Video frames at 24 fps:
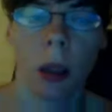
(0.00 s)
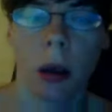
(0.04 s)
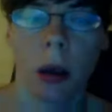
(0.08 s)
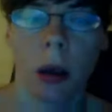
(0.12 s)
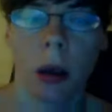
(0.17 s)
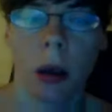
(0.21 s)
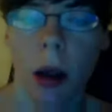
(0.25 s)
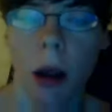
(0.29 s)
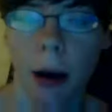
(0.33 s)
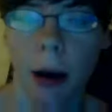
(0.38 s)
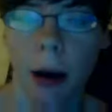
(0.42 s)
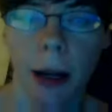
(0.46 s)

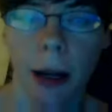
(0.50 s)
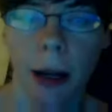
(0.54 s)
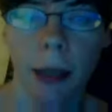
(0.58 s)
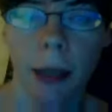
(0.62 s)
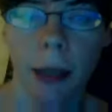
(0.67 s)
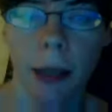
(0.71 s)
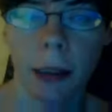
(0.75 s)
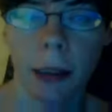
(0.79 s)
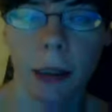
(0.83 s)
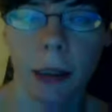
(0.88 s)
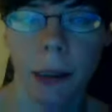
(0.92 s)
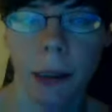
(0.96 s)
Alright.
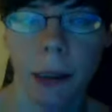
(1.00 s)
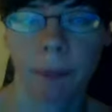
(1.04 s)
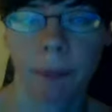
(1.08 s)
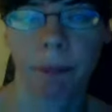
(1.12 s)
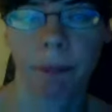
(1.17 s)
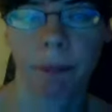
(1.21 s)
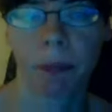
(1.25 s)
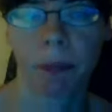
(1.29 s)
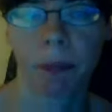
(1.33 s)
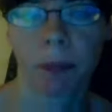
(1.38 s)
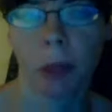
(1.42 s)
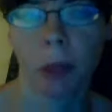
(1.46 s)

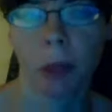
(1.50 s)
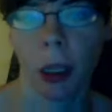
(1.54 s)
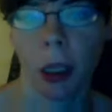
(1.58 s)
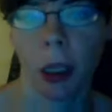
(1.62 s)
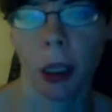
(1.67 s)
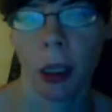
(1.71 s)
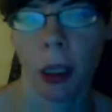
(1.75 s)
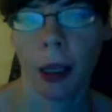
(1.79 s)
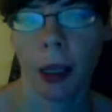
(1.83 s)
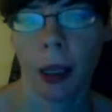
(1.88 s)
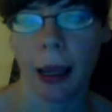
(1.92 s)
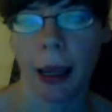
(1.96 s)

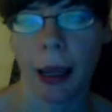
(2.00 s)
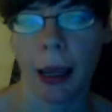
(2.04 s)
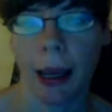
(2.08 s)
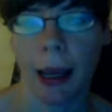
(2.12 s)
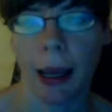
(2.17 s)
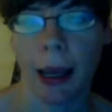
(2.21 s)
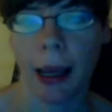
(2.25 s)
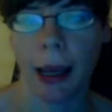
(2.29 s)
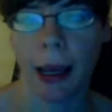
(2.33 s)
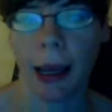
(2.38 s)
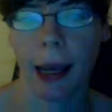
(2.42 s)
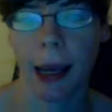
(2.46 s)

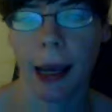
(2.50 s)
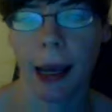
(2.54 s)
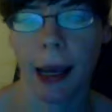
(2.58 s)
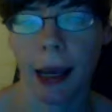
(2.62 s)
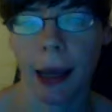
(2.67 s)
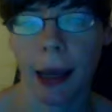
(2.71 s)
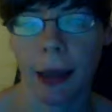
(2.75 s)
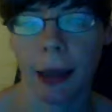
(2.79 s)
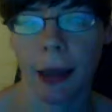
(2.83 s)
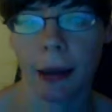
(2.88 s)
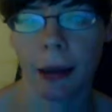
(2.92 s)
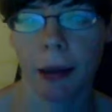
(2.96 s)
Uh,
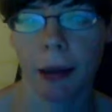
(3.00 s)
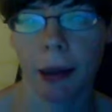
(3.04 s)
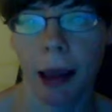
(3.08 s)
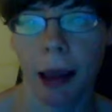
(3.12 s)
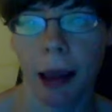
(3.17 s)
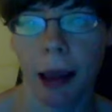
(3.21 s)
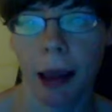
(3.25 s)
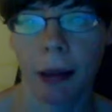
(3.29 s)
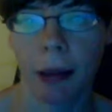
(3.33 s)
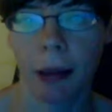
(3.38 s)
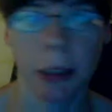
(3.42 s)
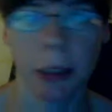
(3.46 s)

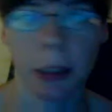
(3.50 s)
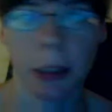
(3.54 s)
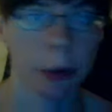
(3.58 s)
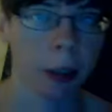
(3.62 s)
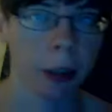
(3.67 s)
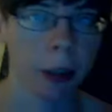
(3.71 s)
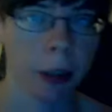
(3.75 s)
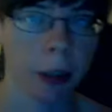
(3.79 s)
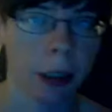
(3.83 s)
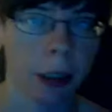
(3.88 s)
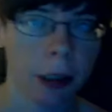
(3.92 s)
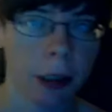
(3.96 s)
I just
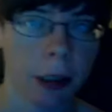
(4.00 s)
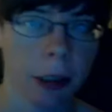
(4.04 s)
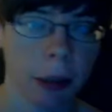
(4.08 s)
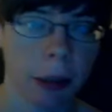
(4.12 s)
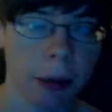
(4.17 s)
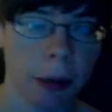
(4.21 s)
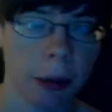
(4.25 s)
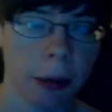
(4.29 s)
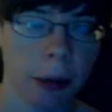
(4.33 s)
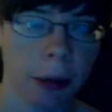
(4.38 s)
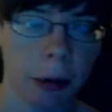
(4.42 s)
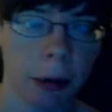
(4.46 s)
wanted
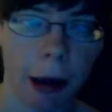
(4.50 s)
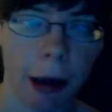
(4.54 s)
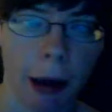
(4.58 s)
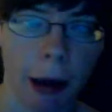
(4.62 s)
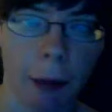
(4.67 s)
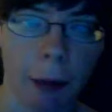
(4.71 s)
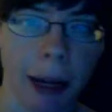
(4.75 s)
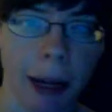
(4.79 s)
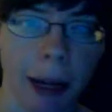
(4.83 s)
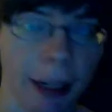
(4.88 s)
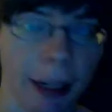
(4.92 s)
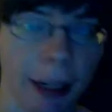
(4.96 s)
to... Wow, oh, my
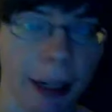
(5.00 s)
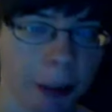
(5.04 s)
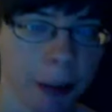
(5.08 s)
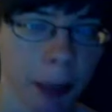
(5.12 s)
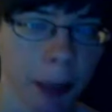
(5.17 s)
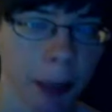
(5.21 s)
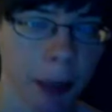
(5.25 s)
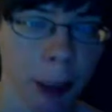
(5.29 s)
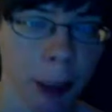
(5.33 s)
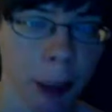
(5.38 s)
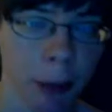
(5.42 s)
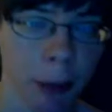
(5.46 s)
hair is a
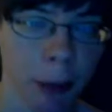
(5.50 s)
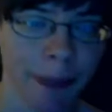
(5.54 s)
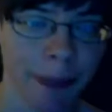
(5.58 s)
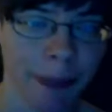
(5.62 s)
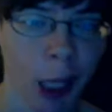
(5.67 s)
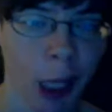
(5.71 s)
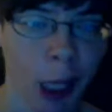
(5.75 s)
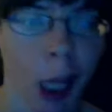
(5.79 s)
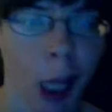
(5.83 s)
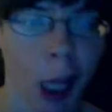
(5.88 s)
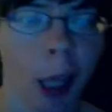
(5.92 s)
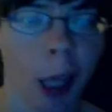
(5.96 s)
mess.
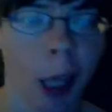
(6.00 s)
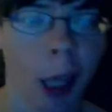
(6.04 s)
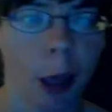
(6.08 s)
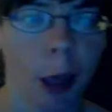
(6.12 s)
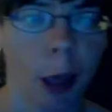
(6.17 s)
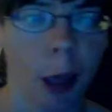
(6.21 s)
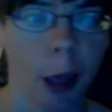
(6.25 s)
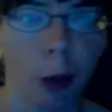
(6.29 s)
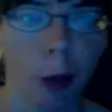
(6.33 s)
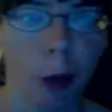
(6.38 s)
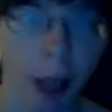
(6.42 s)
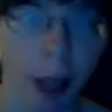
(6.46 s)

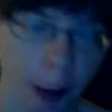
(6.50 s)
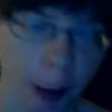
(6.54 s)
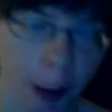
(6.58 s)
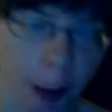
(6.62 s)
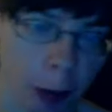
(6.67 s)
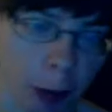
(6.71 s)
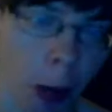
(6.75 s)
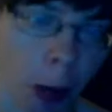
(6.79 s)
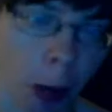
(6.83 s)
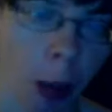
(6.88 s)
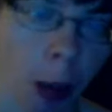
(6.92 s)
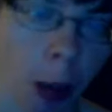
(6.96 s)
Who cares?
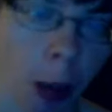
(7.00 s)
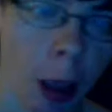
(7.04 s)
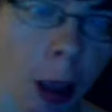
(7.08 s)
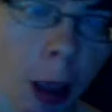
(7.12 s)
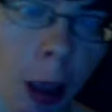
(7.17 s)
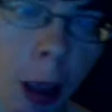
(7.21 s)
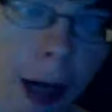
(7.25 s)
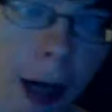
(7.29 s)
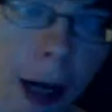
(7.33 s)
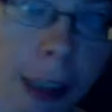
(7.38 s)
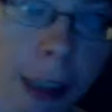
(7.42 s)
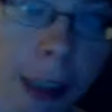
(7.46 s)
All
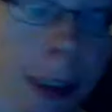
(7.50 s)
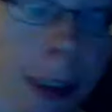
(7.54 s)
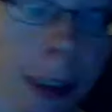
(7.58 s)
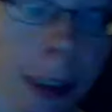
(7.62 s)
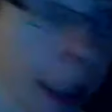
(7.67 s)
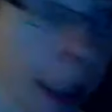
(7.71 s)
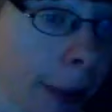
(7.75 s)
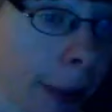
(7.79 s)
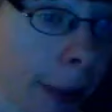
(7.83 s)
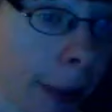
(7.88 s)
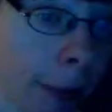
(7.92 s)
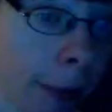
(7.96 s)
uh, right, it's
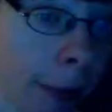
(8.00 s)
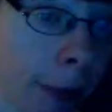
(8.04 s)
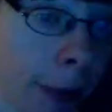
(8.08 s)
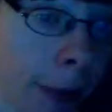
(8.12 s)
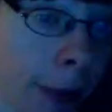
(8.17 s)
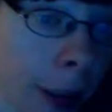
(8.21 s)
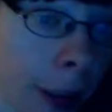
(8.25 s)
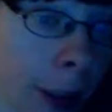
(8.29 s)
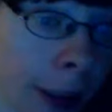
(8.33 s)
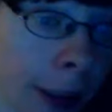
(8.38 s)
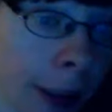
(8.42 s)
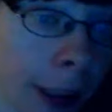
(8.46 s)
like
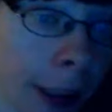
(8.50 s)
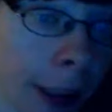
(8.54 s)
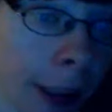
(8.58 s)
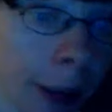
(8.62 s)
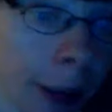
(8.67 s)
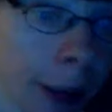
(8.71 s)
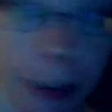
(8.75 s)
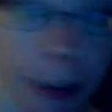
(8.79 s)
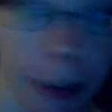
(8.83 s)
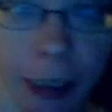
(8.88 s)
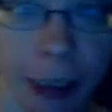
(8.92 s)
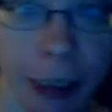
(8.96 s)

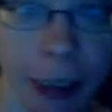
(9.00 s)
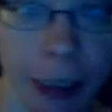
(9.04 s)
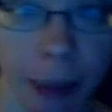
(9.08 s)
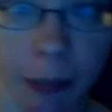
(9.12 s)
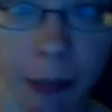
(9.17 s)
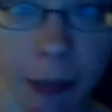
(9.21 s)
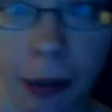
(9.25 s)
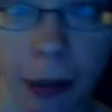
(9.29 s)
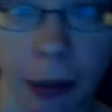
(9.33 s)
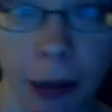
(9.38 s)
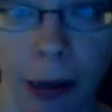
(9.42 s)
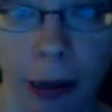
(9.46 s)
3.30 in
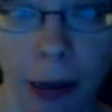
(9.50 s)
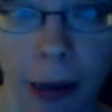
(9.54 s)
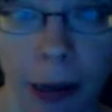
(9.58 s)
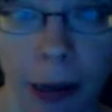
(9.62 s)
the, in the